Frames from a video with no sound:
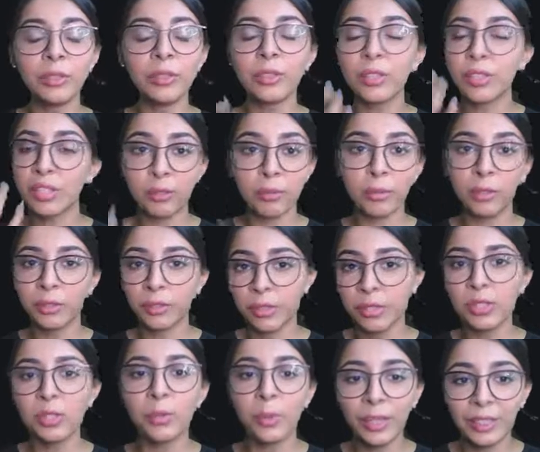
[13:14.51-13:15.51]

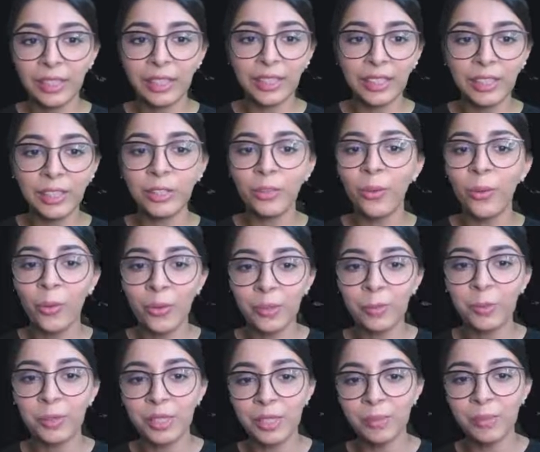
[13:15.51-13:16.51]
sweaty in
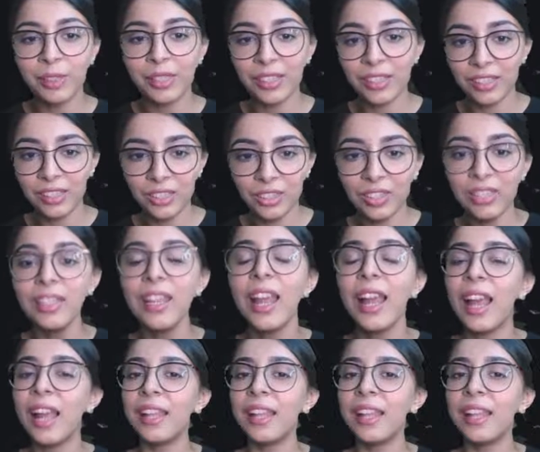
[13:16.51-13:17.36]
cold perspiration,